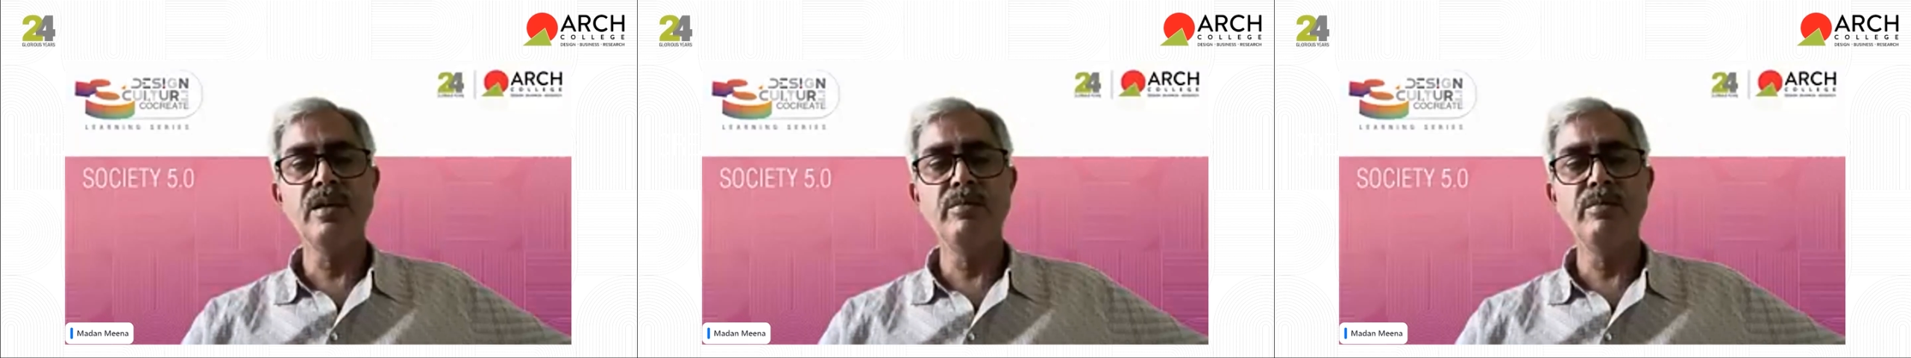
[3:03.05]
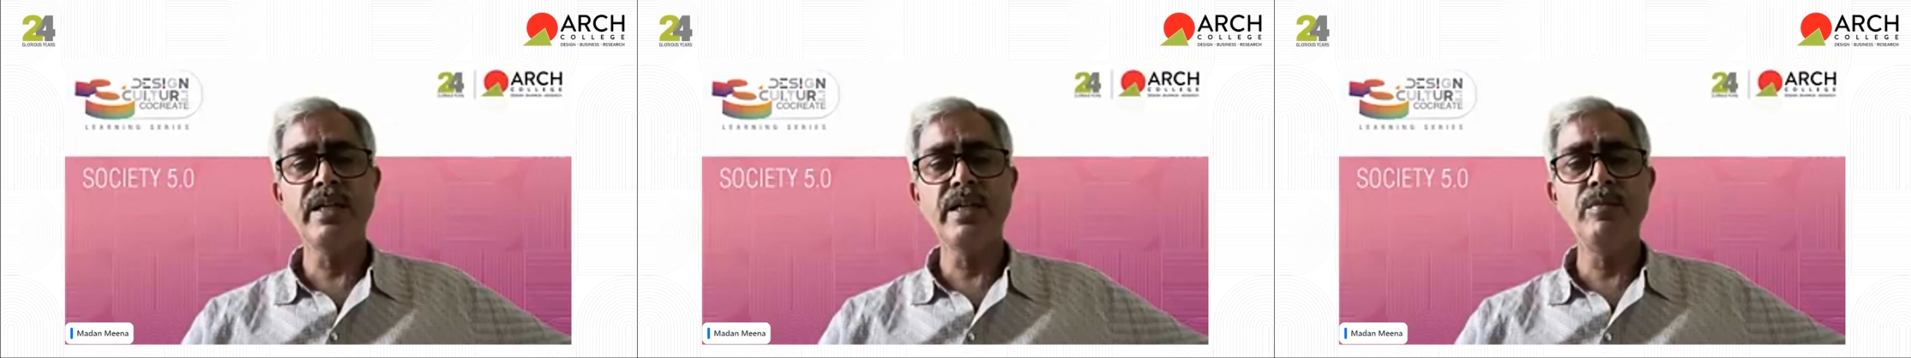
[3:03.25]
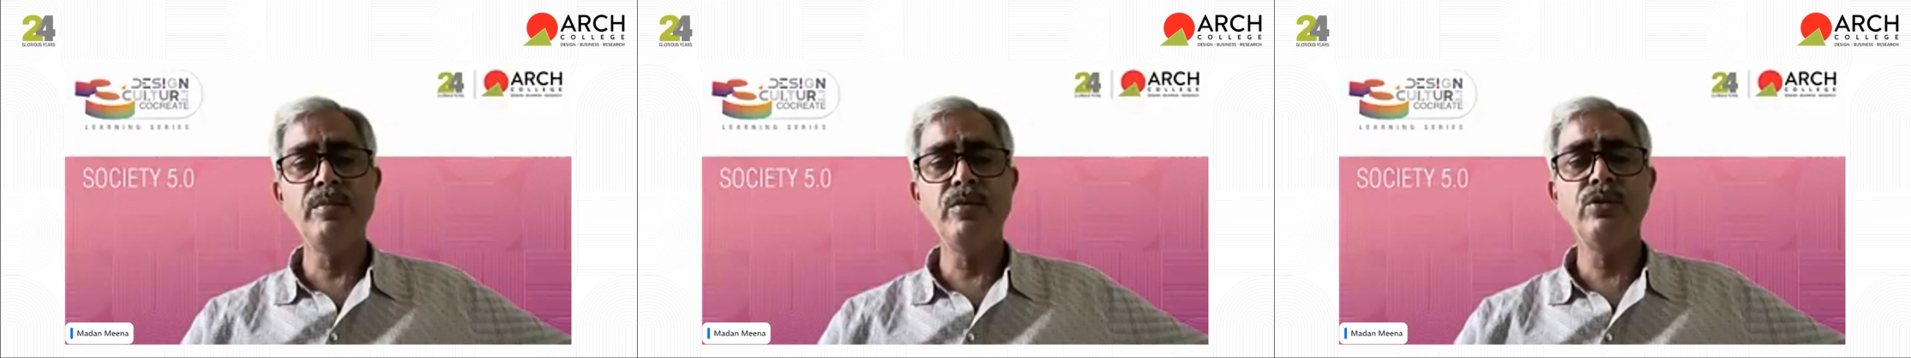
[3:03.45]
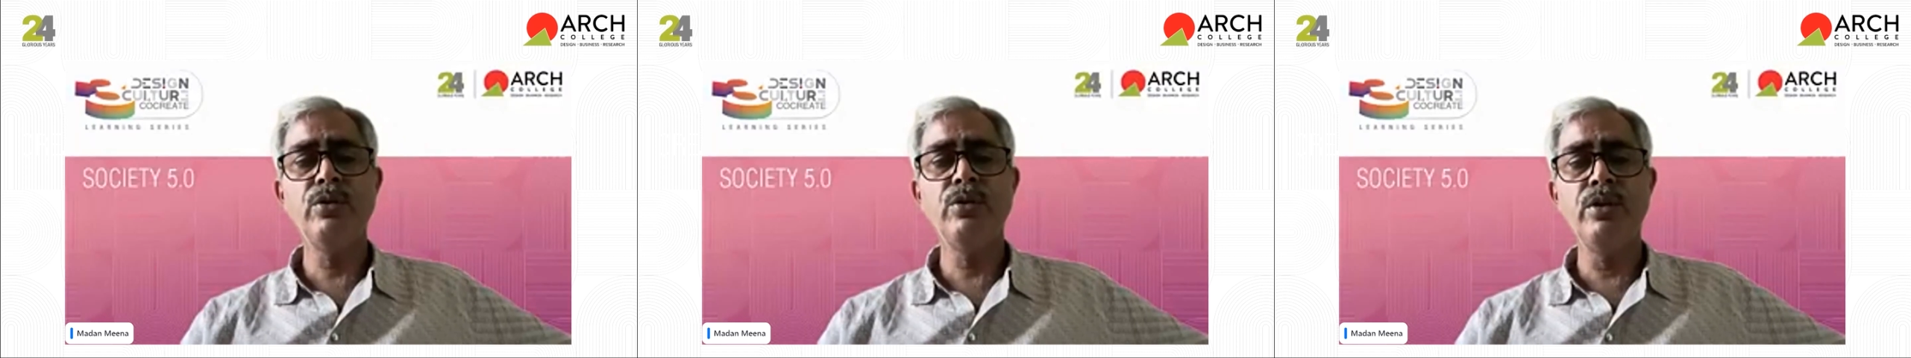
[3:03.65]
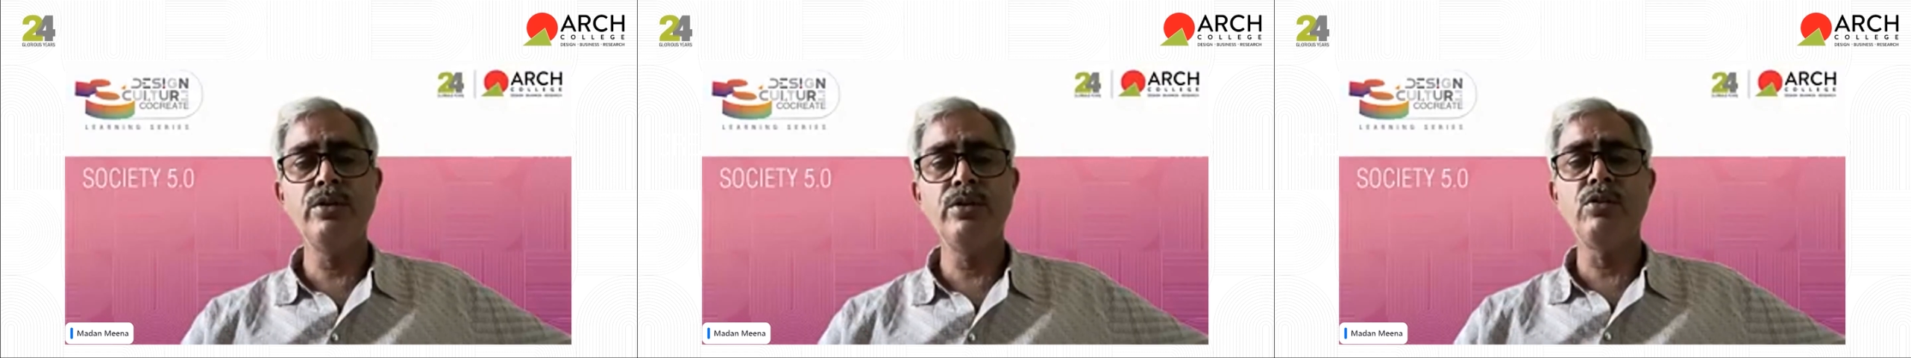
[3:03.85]
but i'm
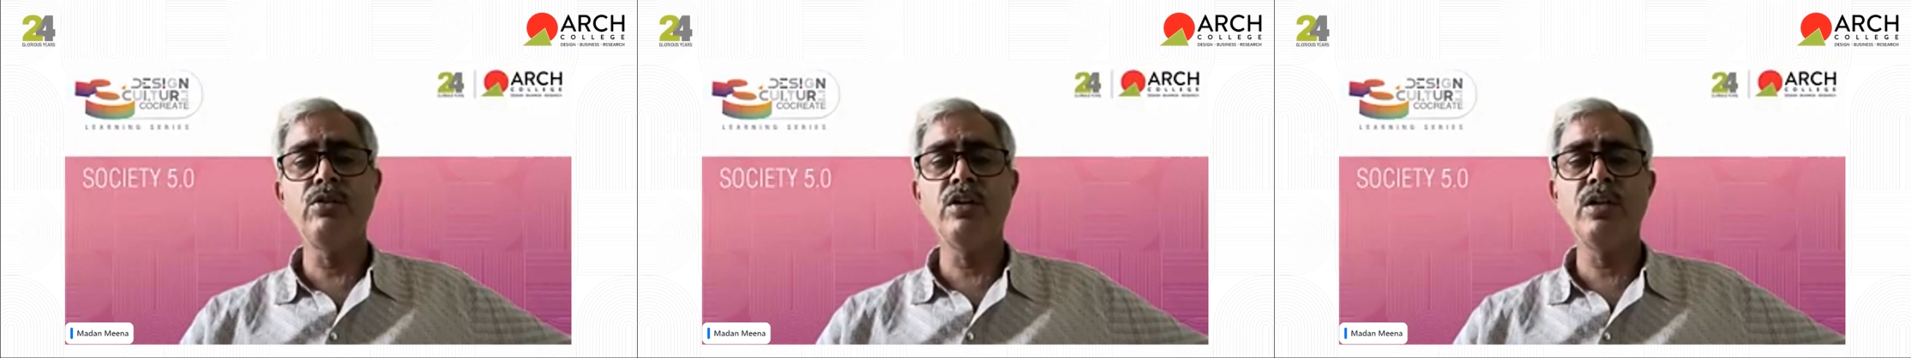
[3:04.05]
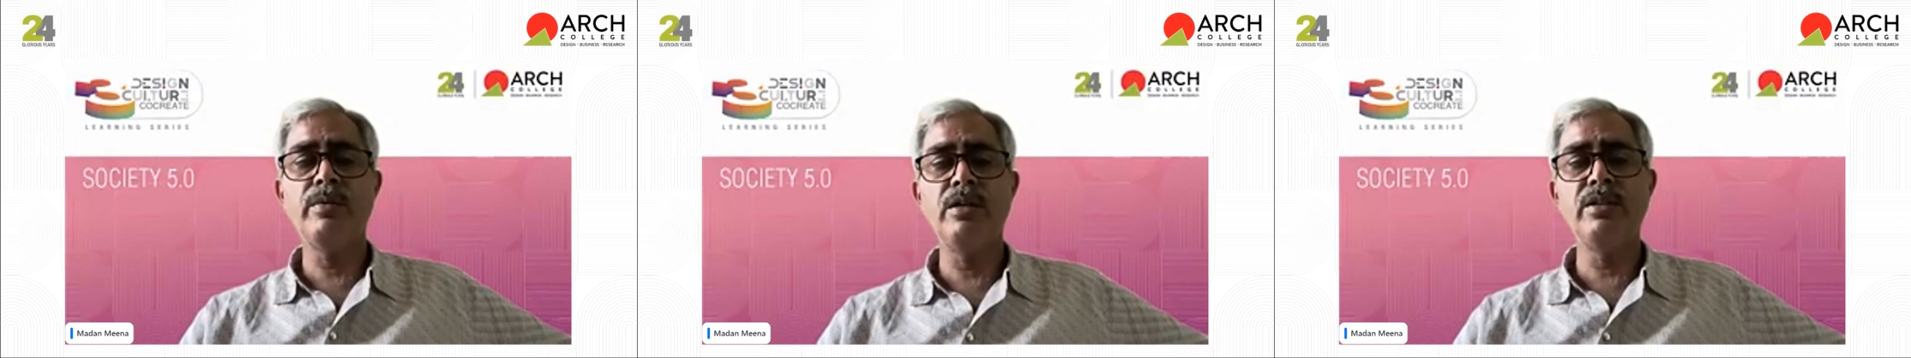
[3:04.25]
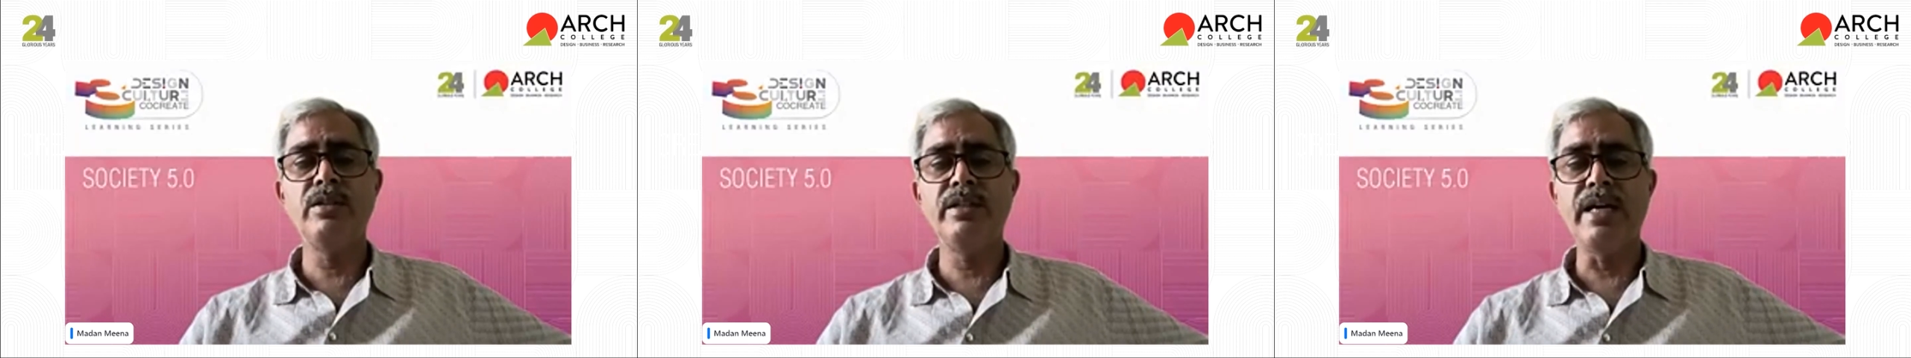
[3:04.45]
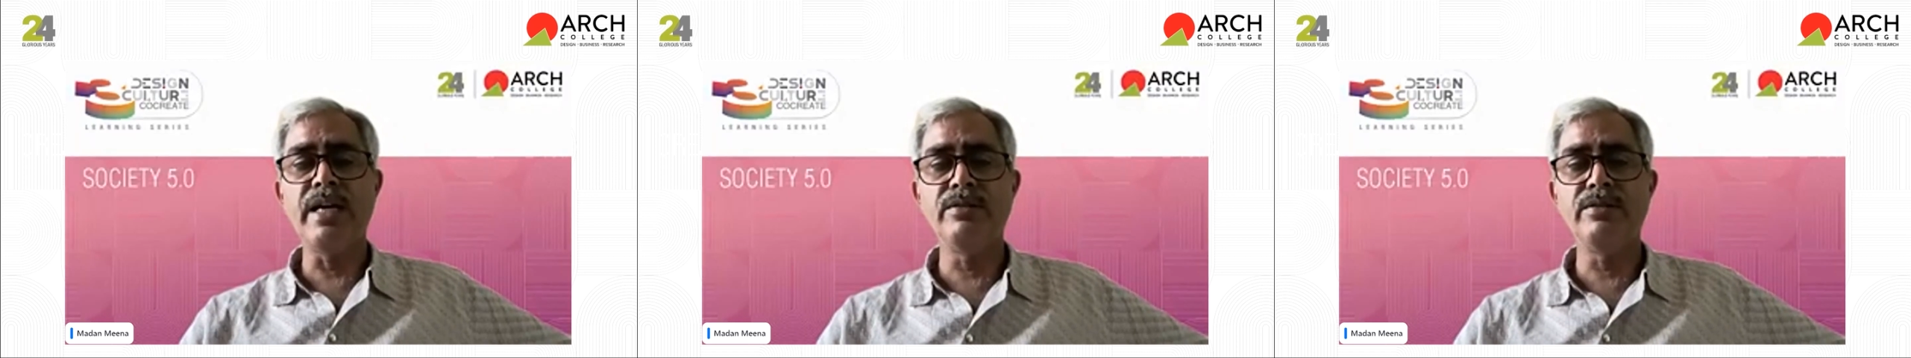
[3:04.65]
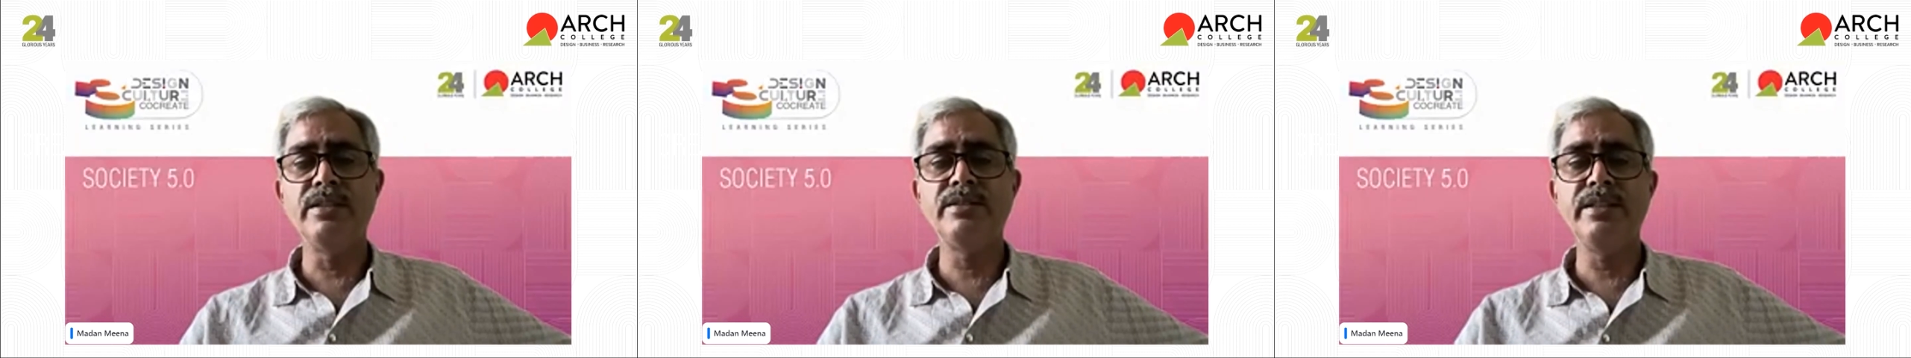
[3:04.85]
going to talk about the
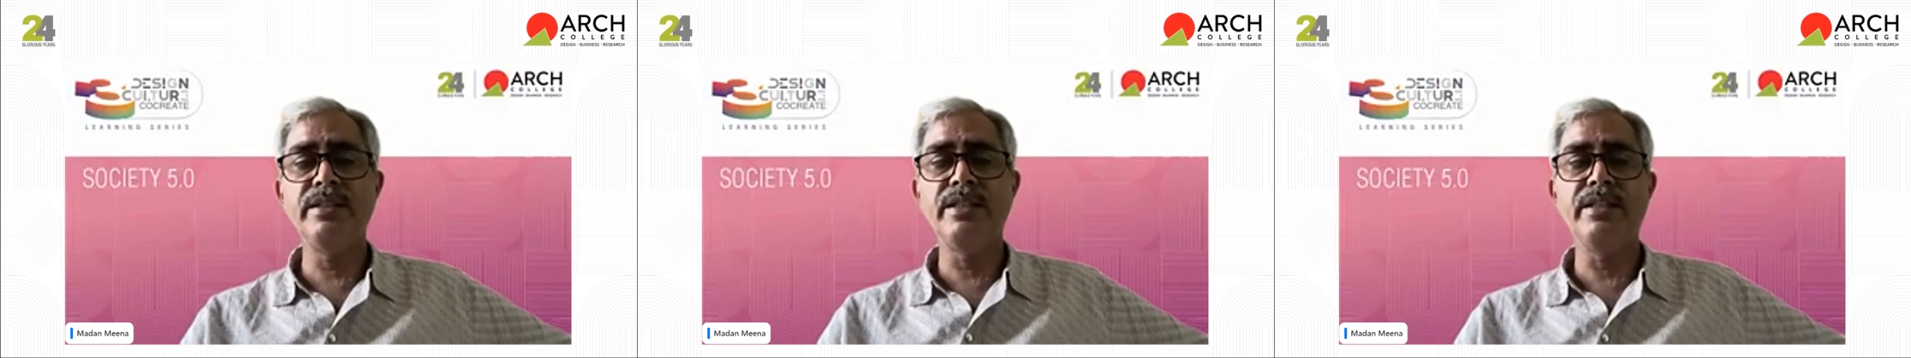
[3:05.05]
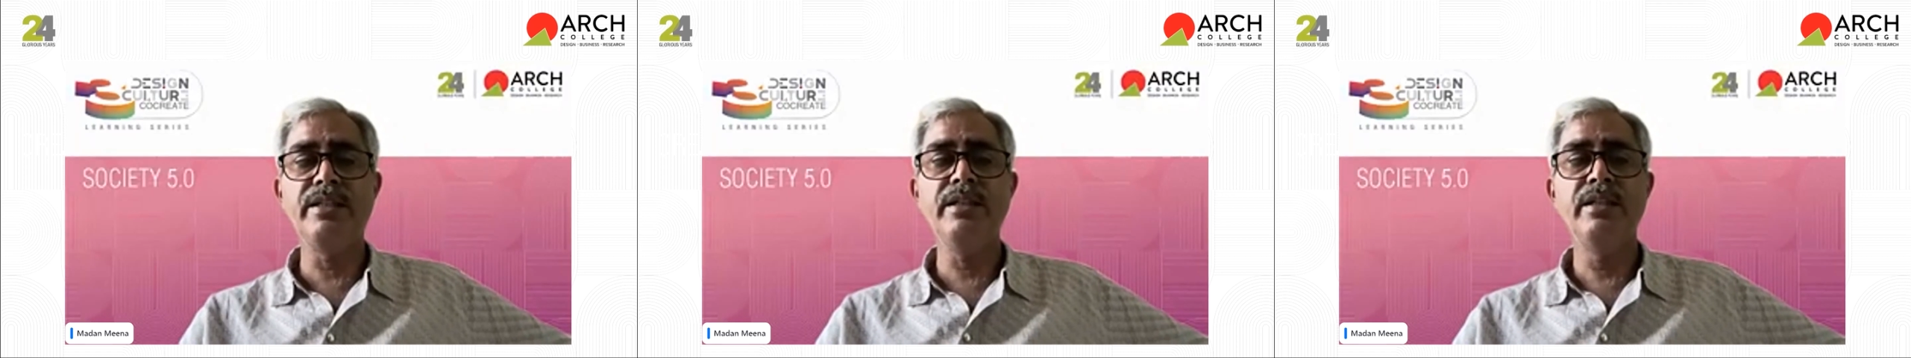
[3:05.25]
diversity